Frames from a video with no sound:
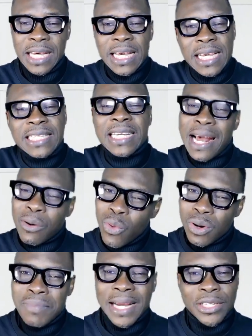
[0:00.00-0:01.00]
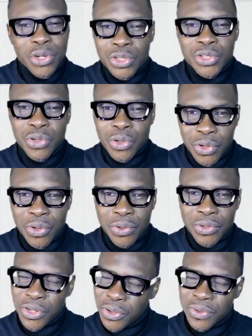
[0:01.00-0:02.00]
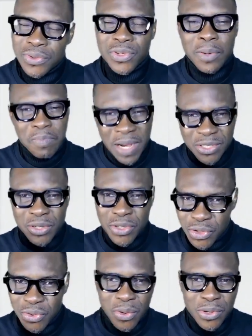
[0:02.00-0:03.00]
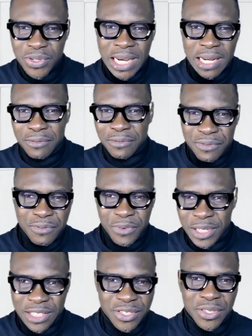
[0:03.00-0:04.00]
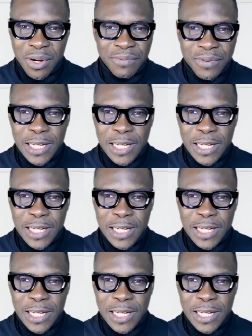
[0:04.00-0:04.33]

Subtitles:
He said, "I want my church to grow. You know, some pastors do all those kind of funny stuff.